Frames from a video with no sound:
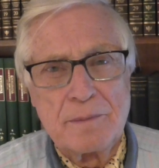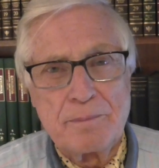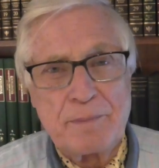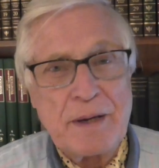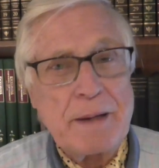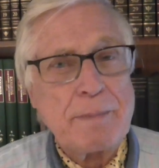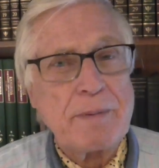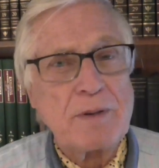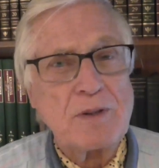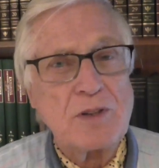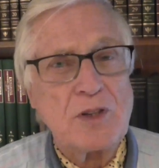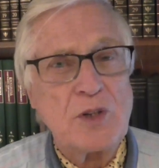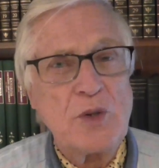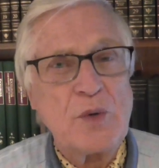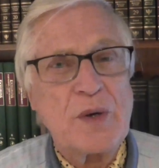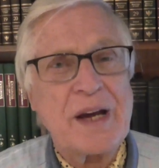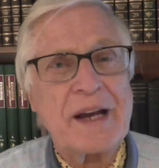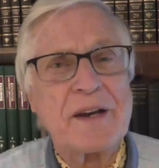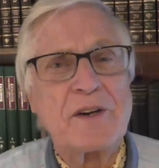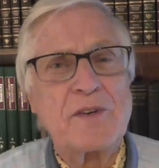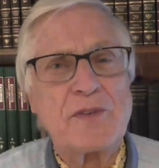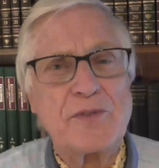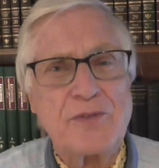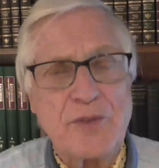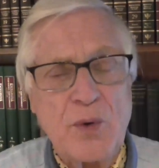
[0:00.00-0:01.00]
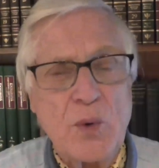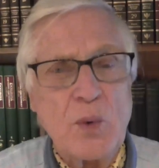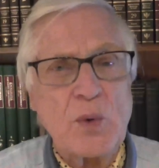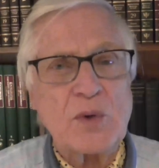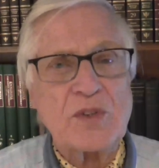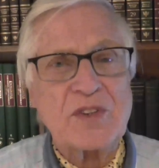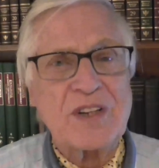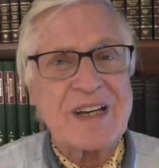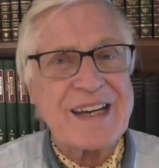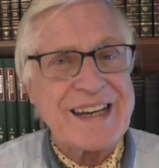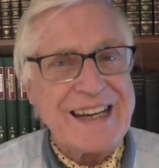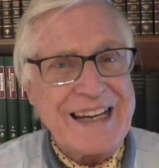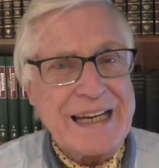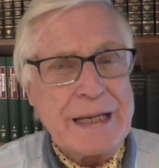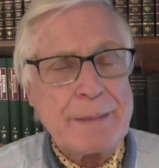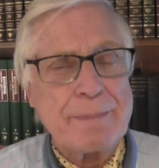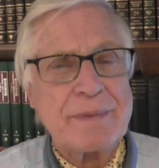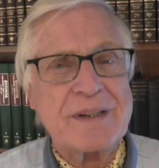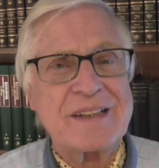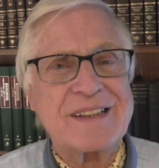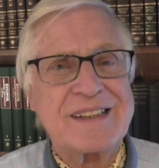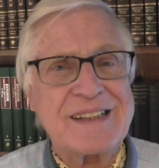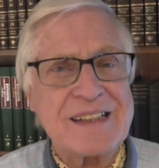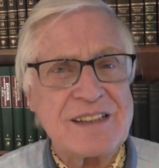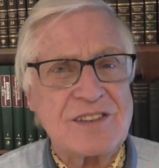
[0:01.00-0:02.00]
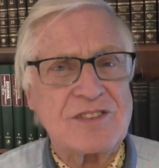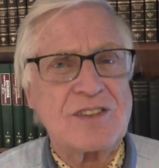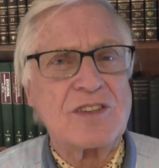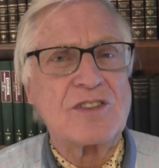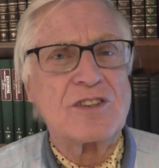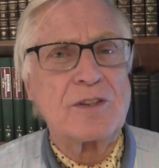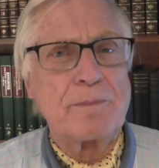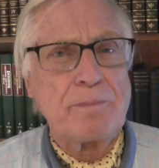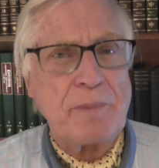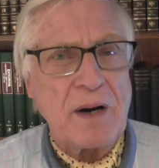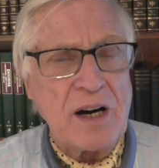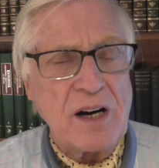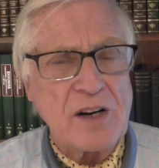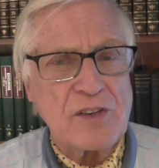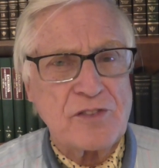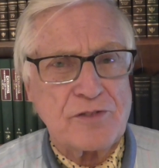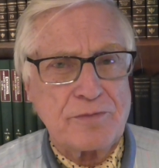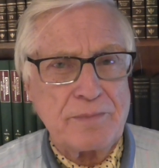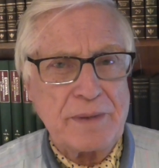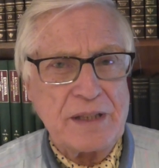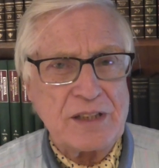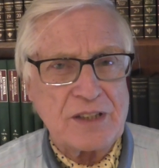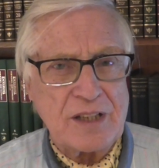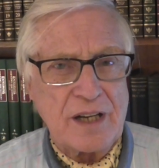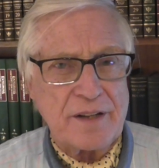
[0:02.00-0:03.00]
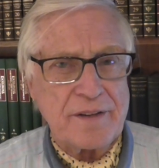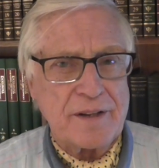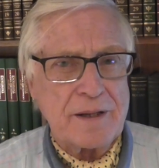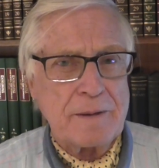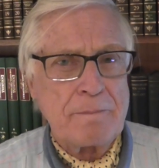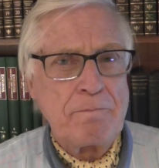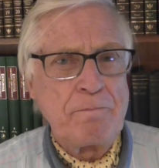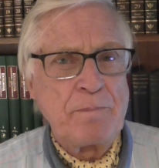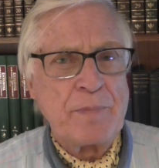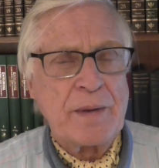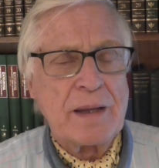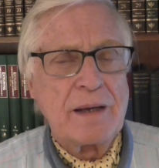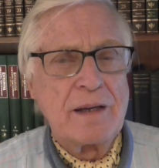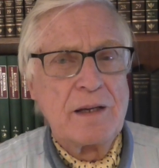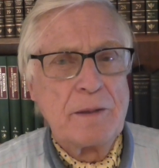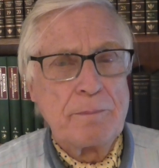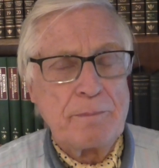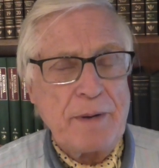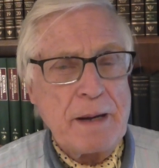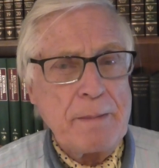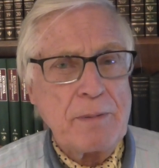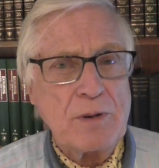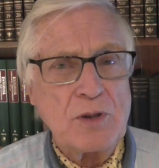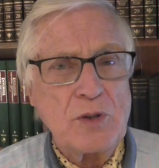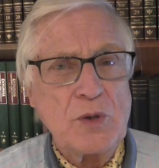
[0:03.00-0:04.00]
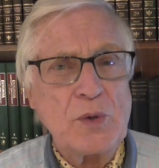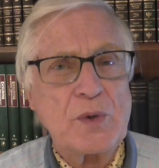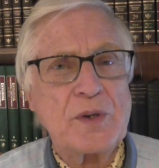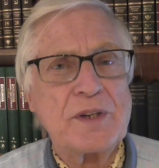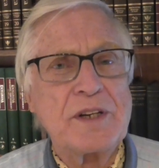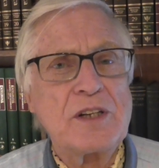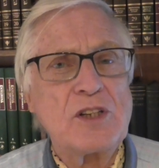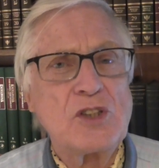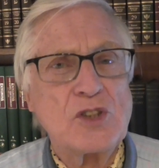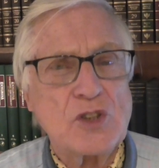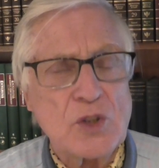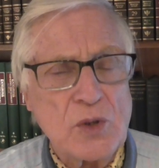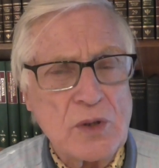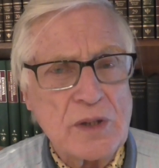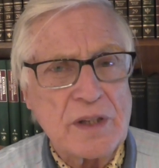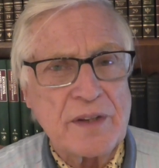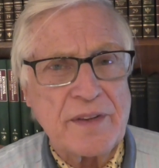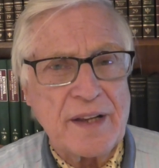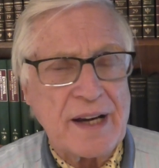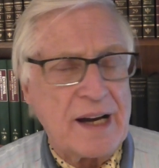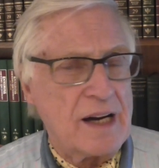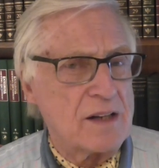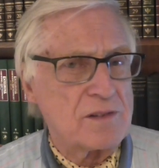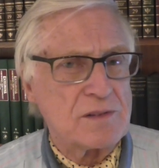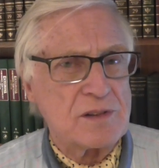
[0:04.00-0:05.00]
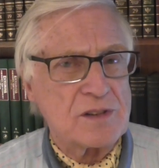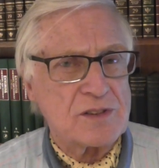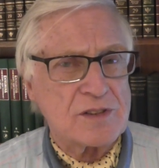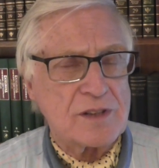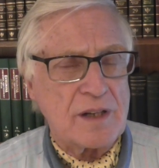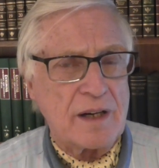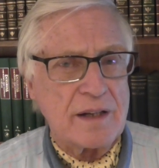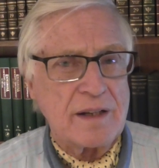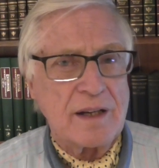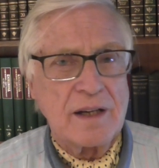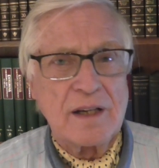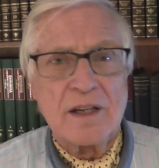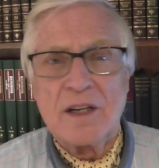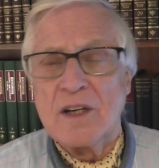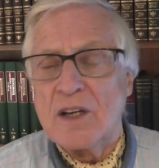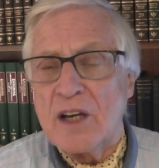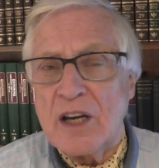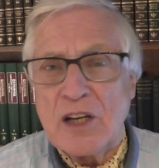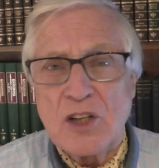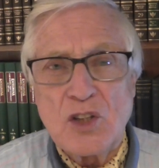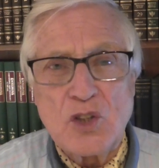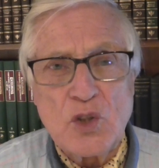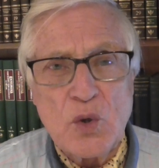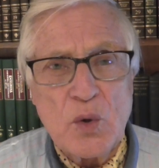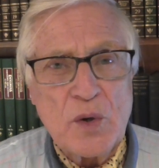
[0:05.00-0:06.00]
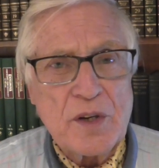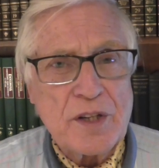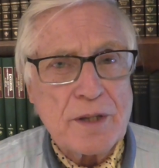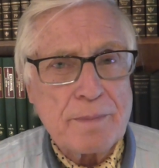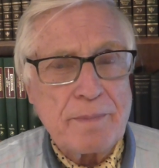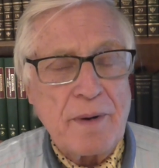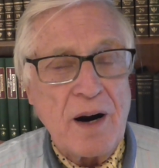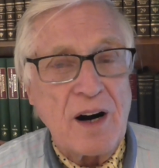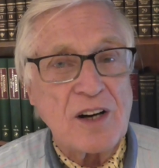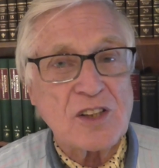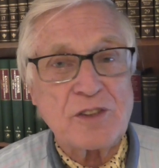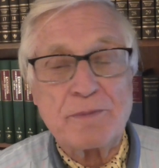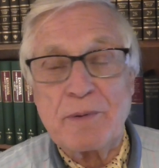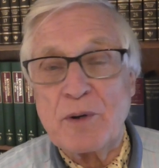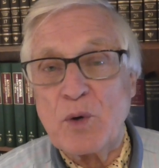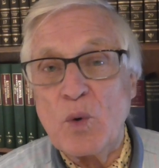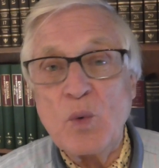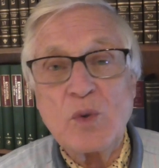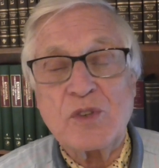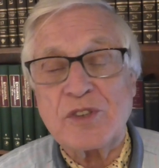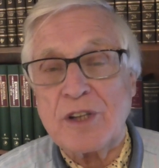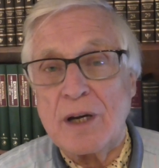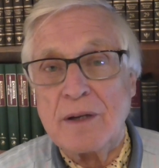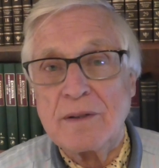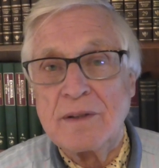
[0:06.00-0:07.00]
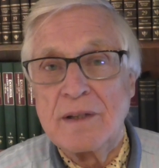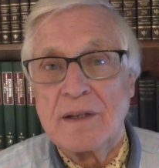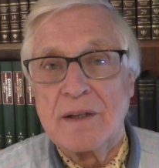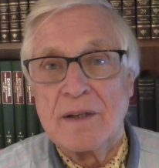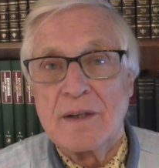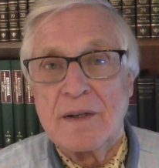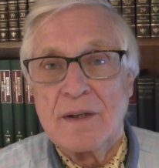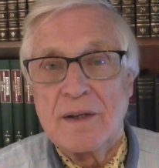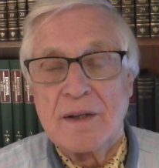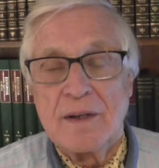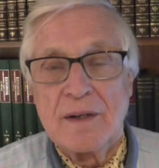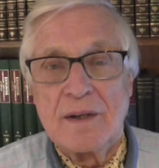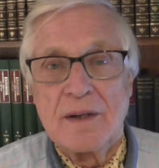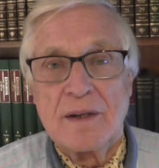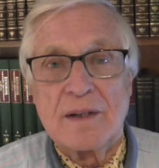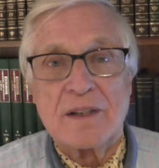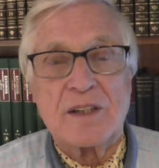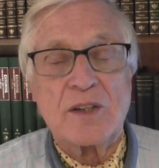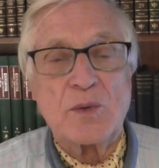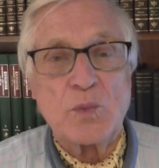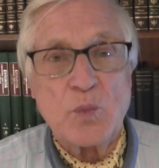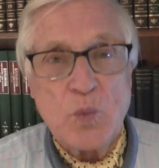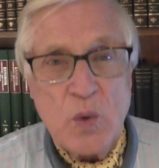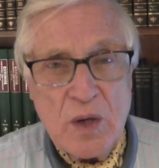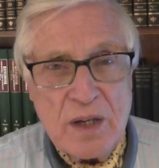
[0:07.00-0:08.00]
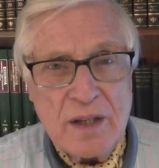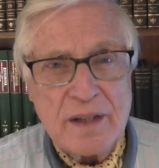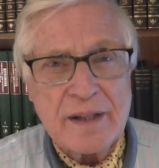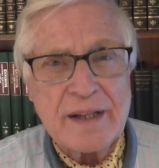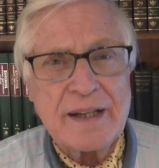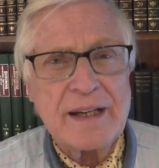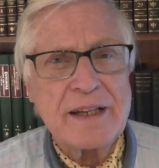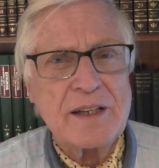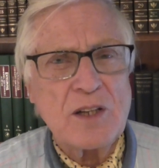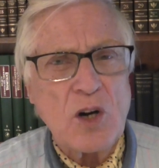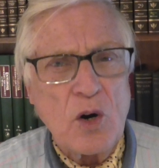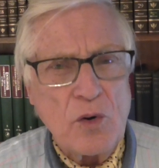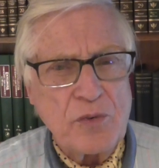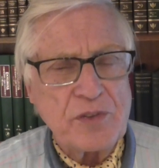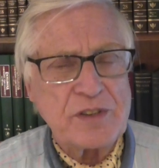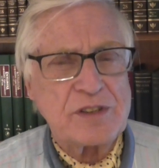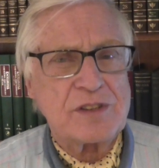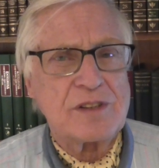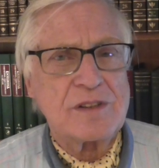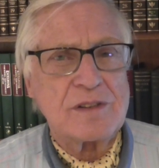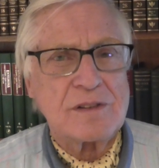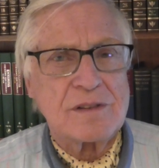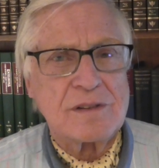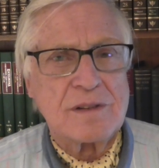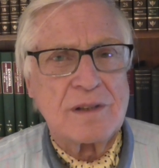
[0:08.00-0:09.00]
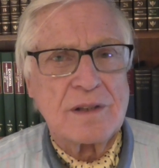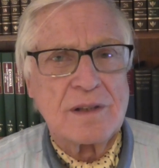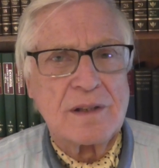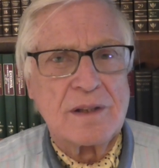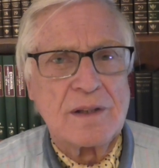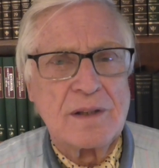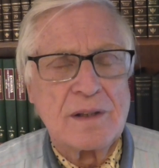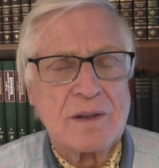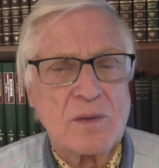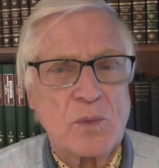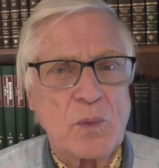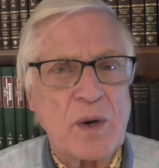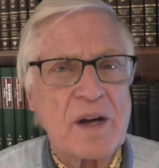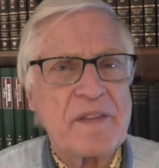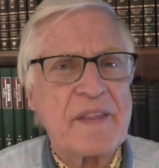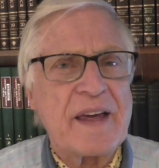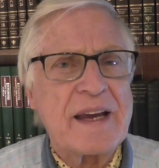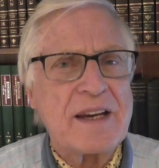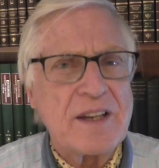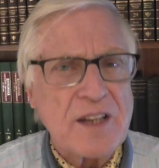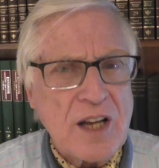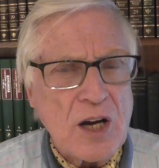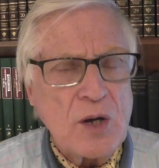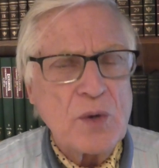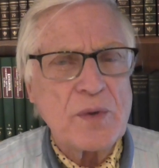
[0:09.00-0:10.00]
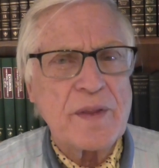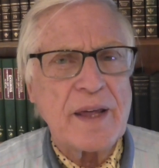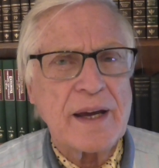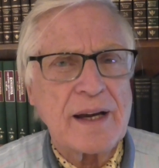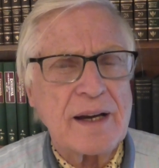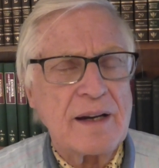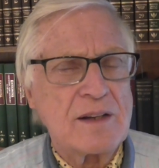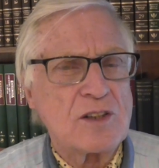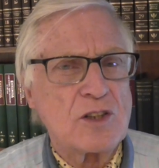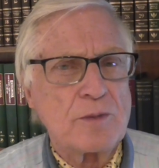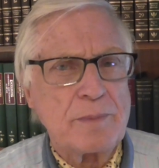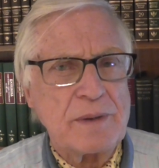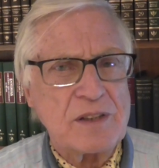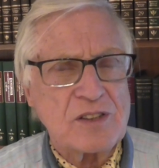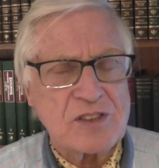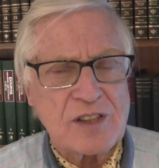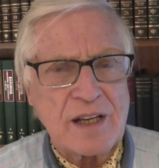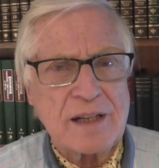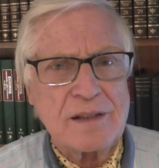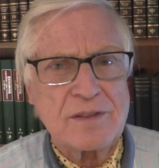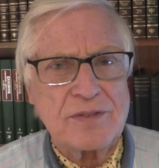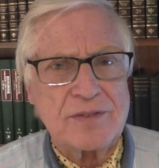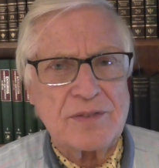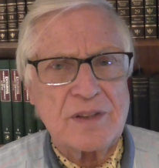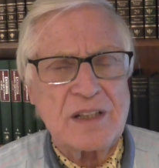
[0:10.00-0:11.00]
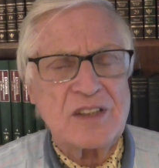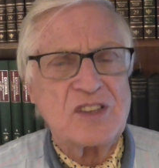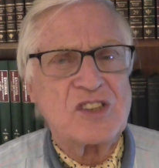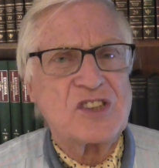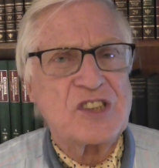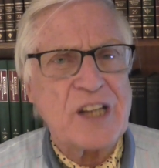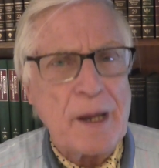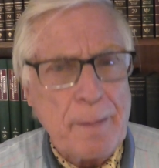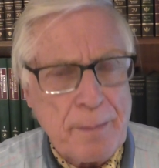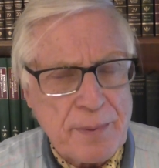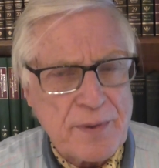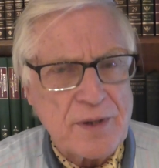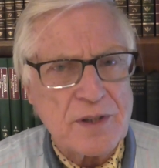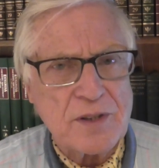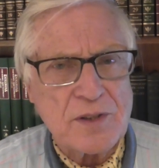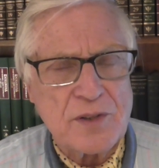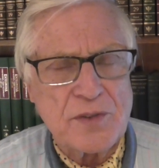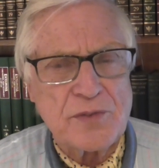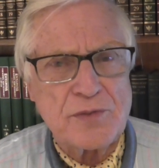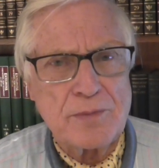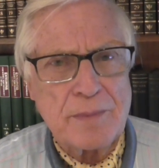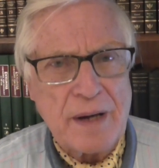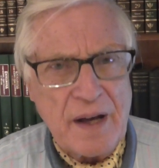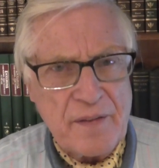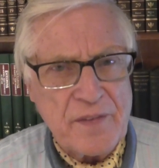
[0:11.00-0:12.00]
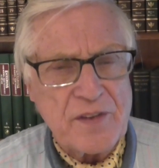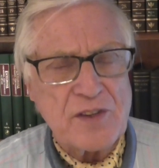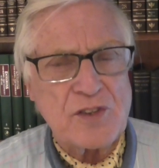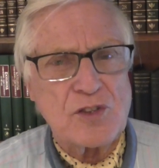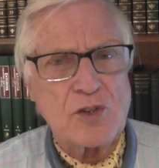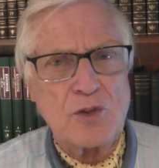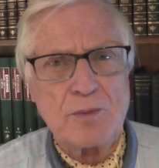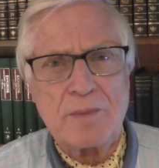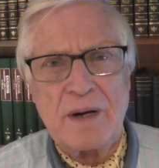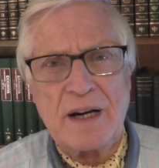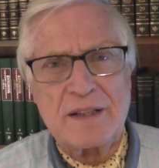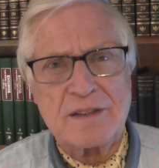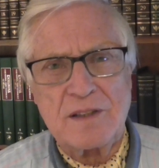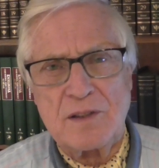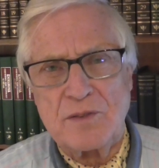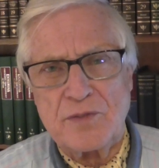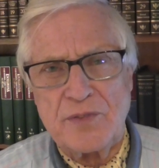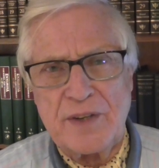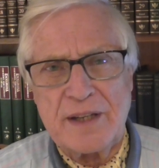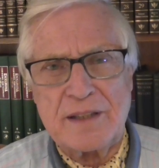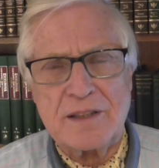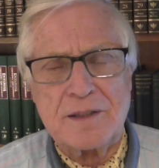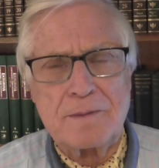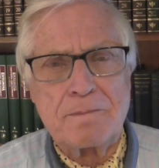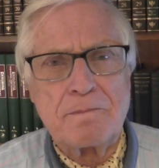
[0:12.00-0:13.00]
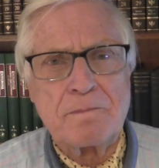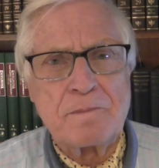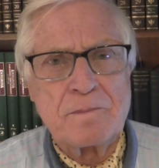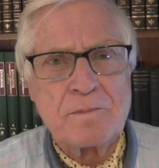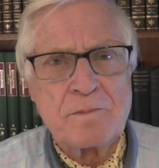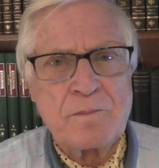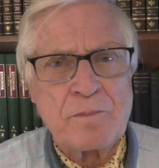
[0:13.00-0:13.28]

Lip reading: People who can afford to keep a distance apart from each other. People who can enjoy the countryside, enjoy the parks, but also can work in offices where they know they're going to be safe and separate from others who might infect them.